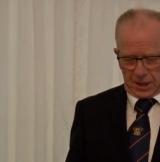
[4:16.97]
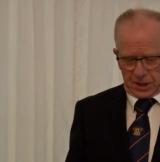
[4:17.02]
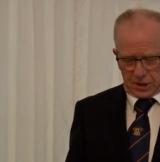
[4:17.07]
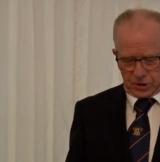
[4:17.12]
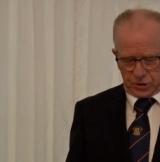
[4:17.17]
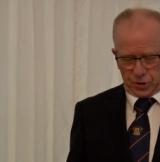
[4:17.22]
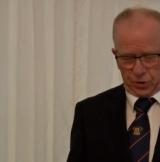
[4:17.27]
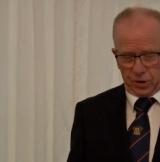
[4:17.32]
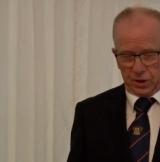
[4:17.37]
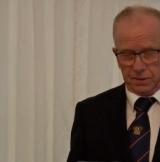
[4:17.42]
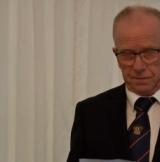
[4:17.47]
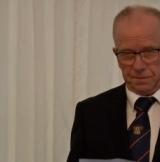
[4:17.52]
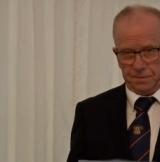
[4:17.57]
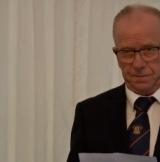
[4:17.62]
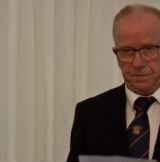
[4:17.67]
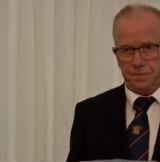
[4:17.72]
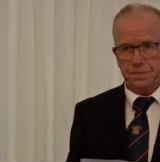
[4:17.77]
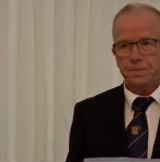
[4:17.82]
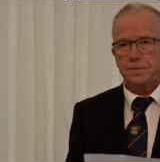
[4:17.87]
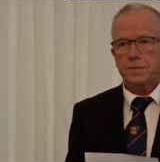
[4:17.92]
So
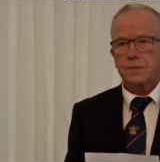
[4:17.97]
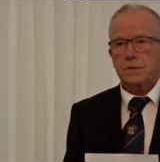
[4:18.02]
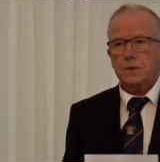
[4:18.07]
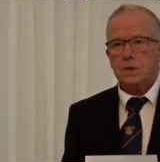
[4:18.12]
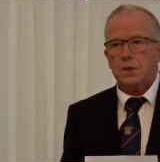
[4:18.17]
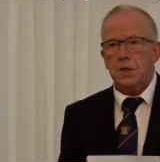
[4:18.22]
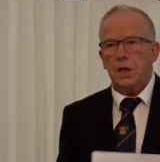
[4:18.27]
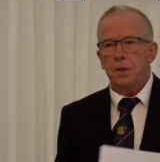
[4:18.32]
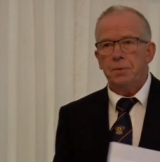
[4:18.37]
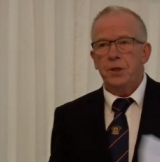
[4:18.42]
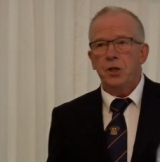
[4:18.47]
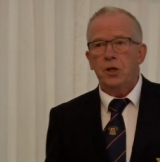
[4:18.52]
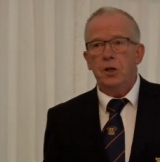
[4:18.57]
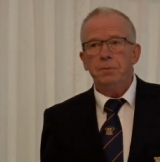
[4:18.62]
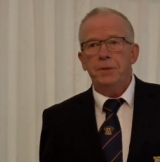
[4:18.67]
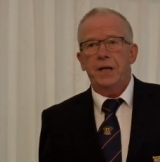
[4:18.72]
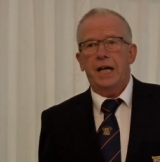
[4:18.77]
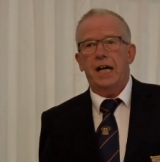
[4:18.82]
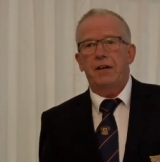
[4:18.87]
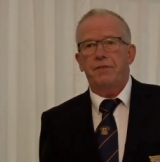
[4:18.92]
on
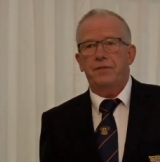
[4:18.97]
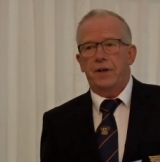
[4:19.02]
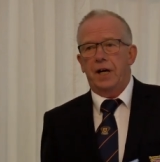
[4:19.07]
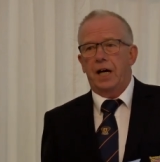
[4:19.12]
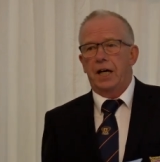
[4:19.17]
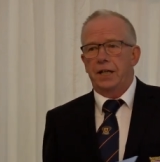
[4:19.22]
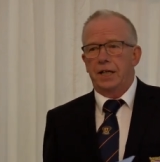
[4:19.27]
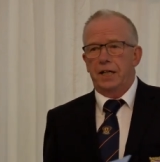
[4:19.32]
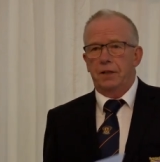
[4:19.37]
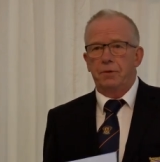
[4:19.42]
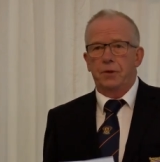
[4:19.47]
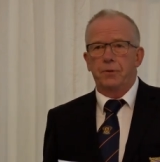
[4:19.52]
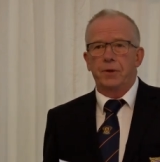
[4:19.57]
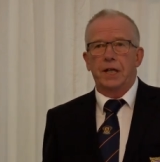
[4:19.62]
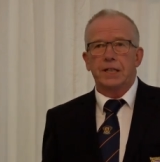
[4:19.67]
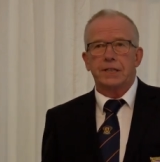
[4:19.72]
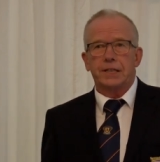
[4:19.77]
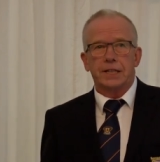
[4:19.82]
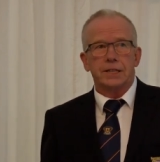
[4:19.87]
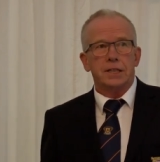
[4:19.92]
behalf and everyone
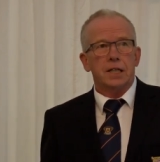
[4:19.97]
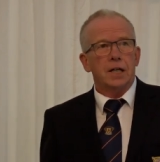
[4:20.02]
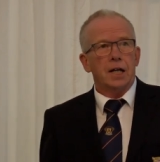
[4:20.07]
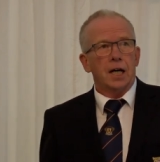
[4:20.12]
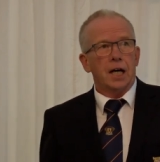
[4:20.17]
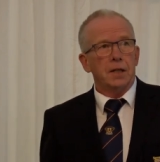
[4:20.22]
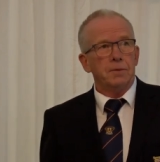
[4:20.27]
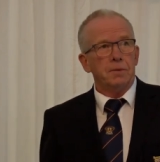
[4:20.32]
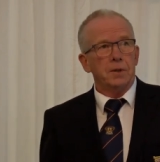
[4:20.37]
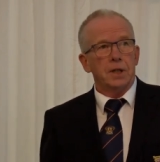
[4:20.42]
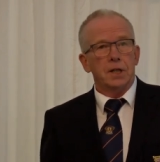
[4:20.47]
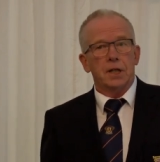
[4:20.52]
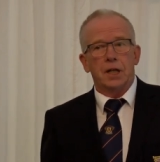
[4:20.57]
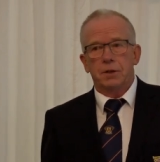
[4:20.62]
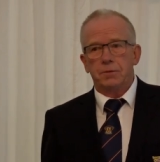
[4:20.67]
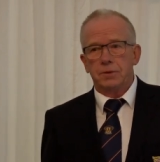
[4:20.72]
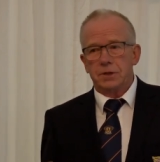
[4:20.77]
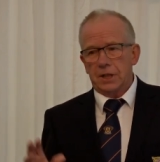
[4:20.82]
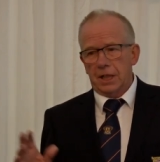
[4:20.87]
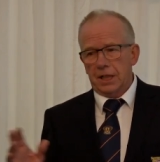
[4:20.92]
else. does. I'm, I
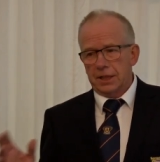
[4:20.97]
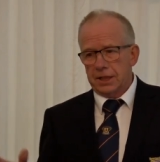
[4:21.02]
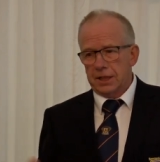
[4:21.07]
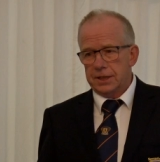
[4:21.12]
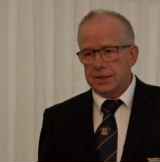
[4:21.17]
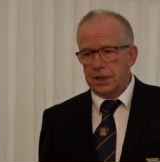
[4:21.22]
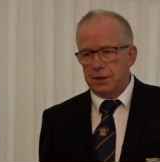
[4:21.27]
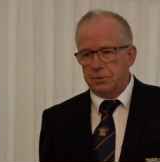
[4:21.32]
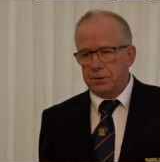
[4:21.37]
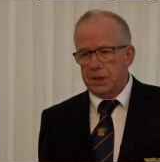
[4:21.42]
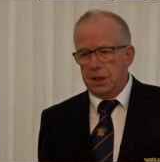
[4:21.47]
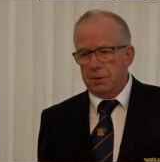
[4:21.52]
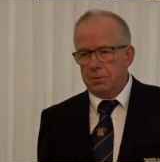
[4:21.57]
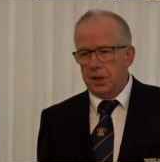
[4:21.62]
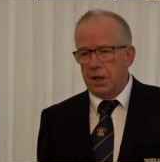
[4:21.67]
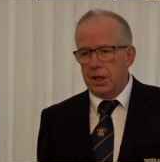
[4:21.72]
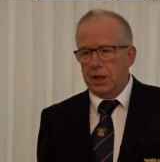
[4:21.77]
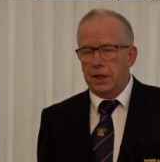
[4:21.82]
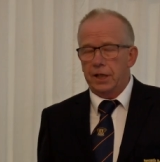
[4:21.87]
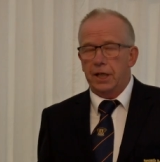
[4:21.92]
was, as I said, I was deeply
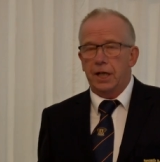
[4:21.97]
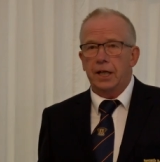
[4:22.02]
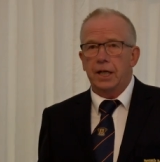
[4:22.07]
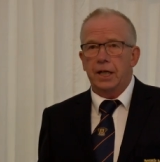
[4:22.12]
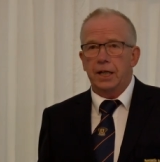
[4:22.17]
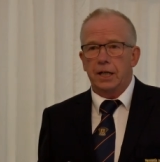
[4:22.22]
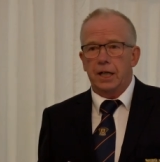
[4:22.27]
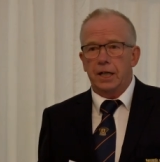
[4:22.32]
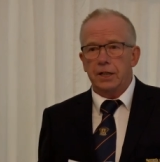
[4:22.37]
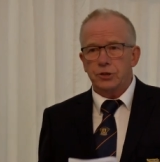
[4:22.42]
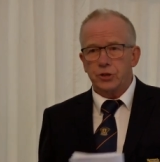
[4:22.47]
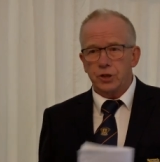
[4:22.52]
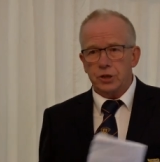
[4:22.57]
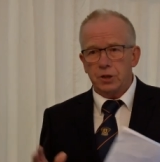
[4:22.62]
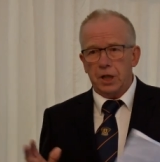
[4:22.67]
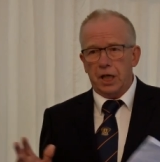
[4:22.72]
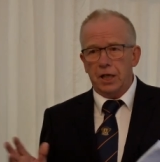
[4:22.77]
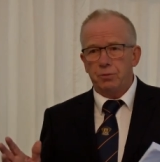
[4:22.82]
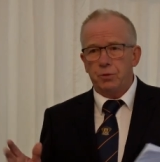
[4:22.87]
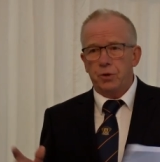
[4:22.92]
honoured. And I just,
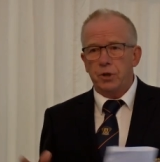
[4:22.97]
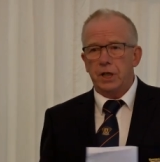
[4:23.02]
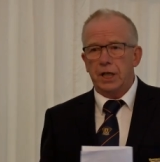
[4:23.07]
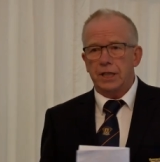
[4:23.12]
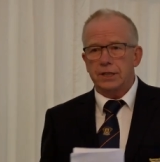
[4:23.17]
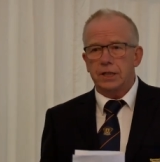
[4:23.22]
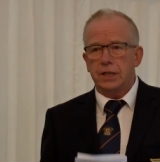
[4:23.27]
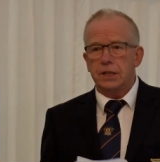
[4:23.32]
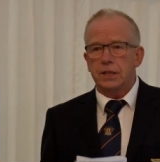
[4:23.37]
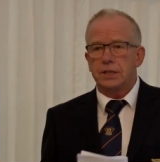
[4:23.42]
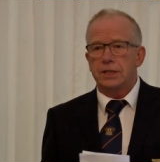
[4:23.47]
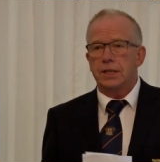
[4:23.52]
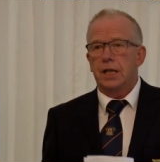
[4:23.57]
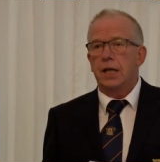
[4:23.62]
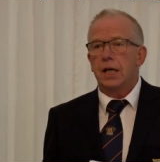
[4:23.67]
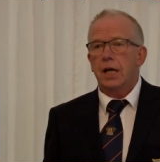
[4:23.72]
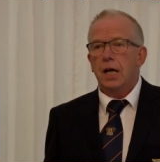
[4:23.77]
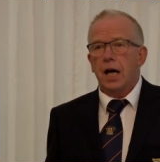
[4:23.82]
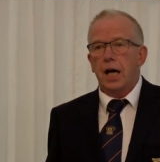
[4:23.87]
I have one last thing to say.